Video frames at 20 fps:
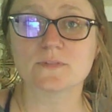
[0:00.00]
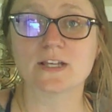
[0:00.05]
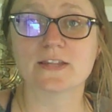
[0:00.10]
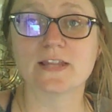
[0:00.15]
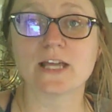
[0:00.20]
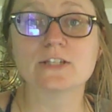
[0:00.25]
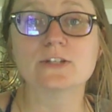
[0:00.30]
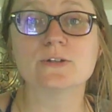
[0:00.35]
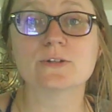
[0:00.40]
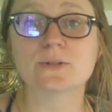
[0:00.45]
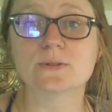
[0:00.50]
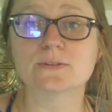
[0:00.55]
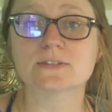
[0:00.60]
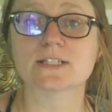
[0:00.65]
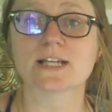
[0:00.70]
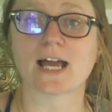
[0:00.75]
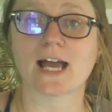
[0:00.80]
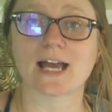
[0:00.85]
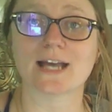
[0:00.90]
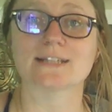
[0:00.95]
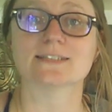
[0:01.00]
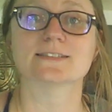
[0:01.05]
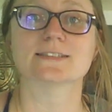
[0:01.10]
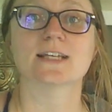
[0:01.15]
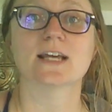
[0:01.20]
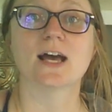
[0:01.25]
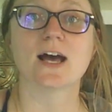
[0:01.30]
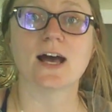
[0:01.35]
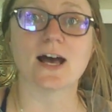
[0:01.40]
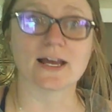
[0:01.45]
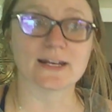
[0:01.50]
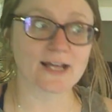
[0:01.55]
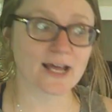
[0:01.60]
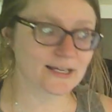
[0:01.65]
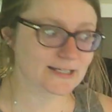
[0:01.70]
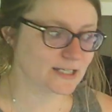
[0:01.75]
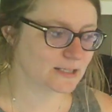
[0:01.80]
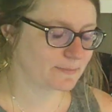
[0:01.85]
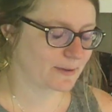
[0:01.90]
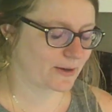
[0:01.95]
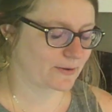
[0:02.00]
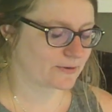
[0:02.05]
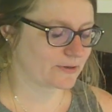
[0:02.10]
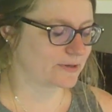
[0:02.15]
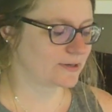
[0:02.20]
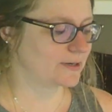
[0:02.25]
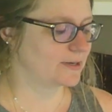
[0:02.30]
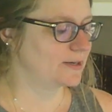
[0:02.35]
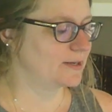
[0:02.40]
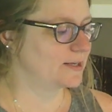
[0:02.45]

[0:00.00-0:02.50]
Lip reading: then you use it as an onion powder.